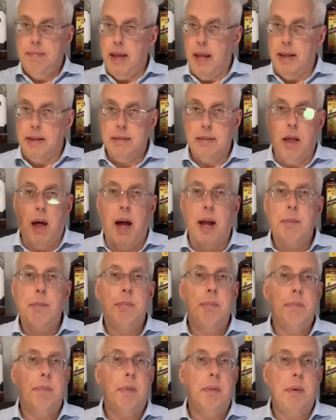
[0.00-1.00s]

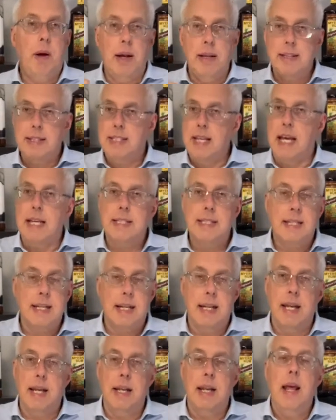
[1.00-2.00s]
lime zest in
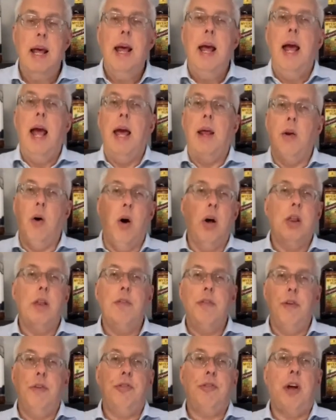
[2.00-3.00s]
it, and all of
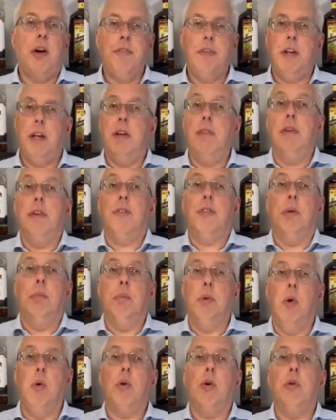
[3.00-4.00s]
this stuff to give it some
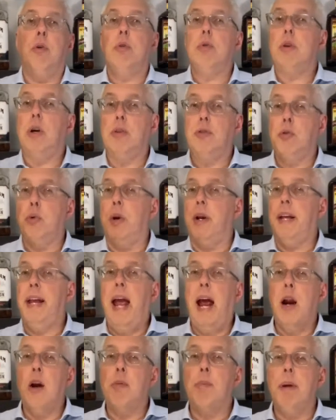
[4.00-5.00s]
local sort of
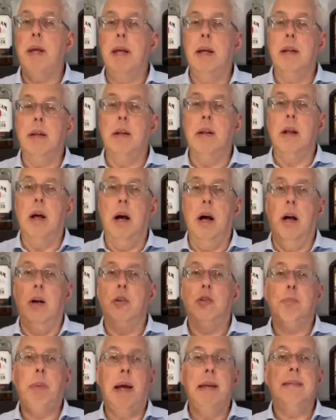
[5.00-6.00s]
Caribbean
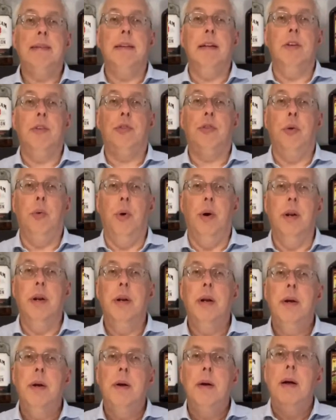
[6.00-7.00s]
spiciness to it.
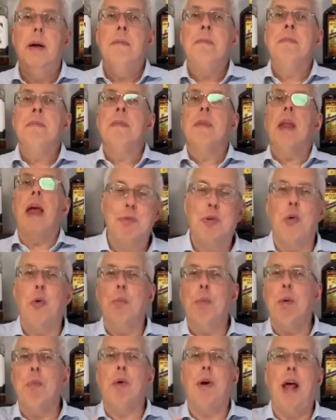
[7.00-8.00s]
So when
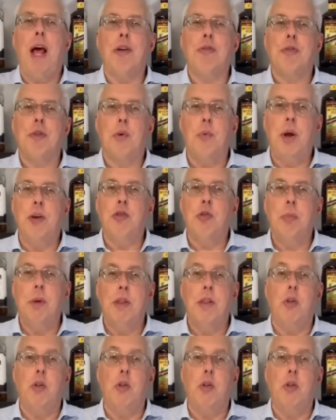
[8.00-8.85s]
people would ask for the recipe, the